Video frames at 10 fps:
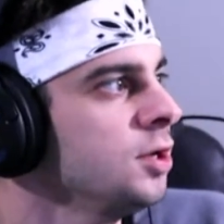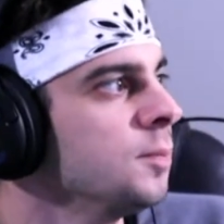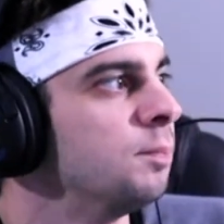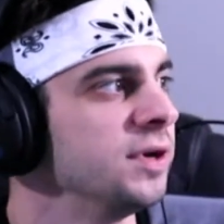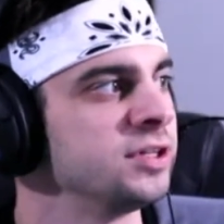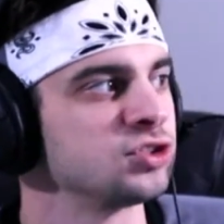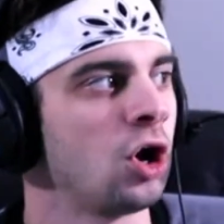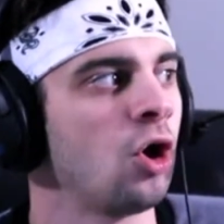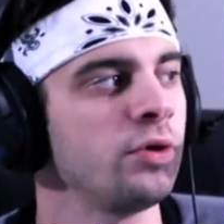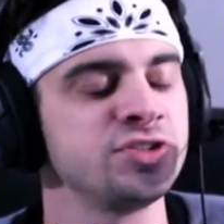But there's
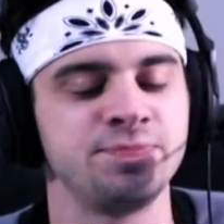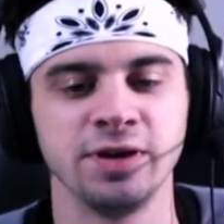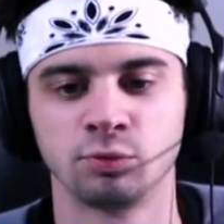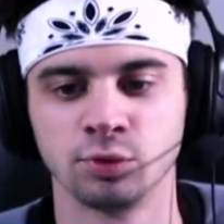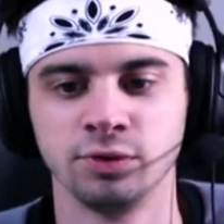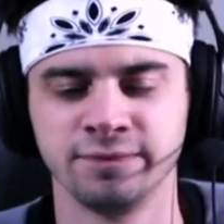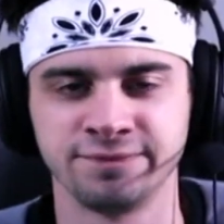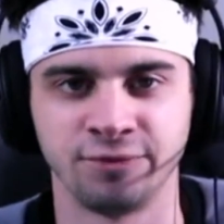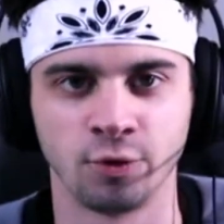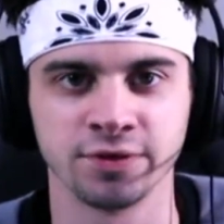always been room
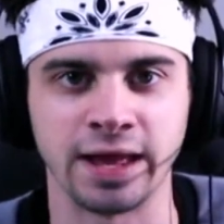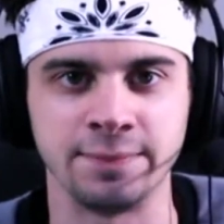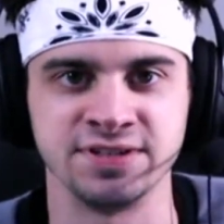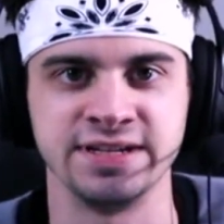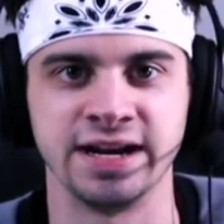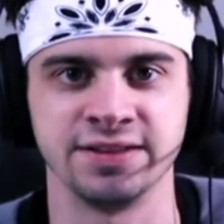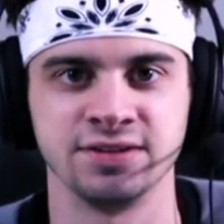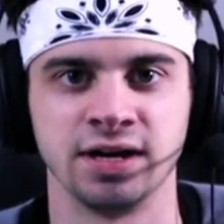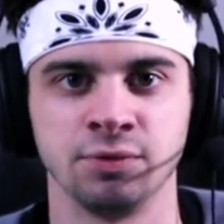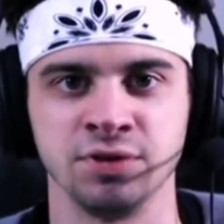for them to get it
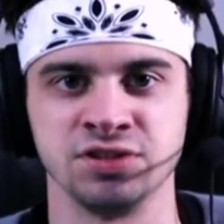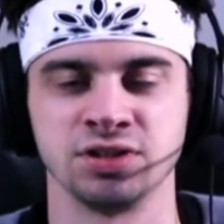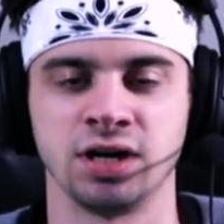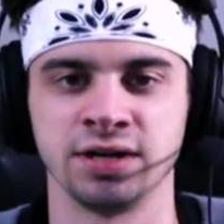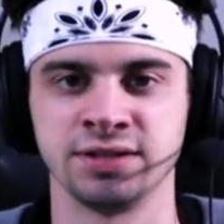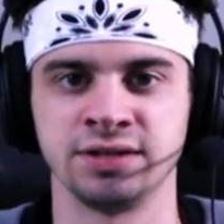done. We saw